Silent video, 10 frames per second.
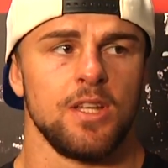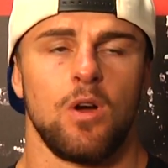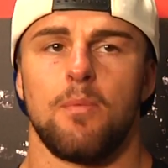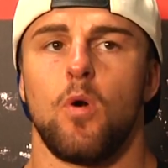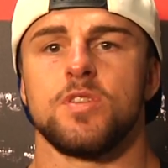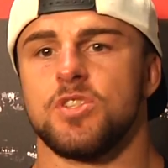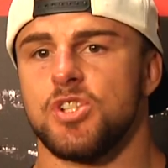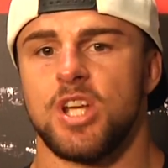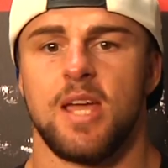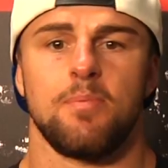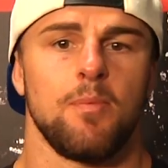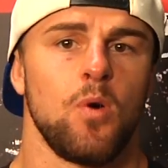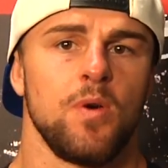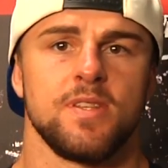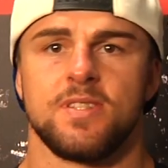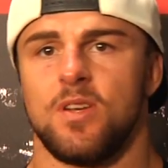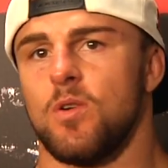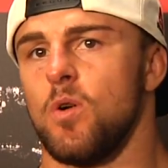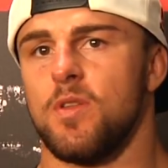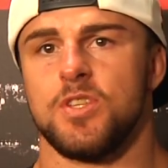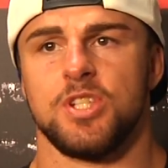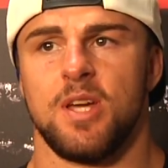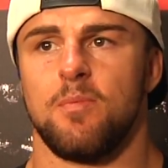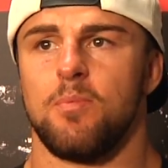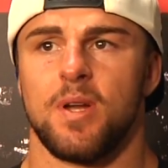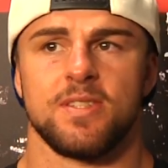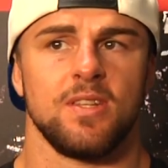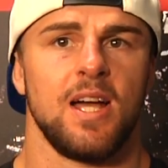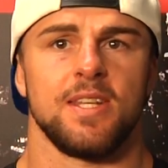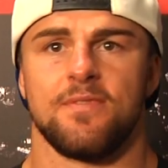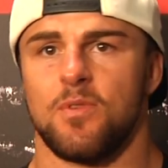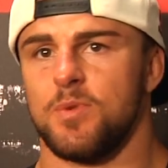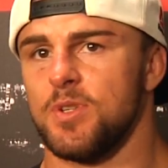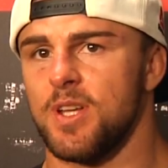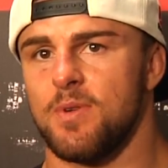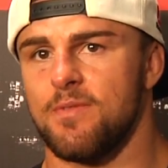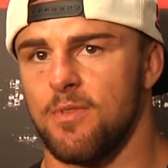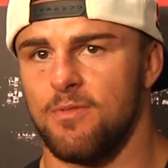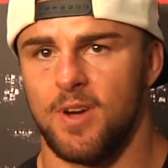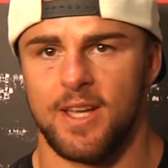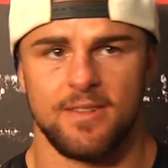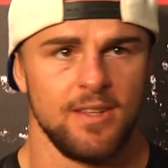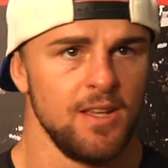I'm always in shape. I'm always, going to the gym. But it's a lot different when you're getting ready for a fight.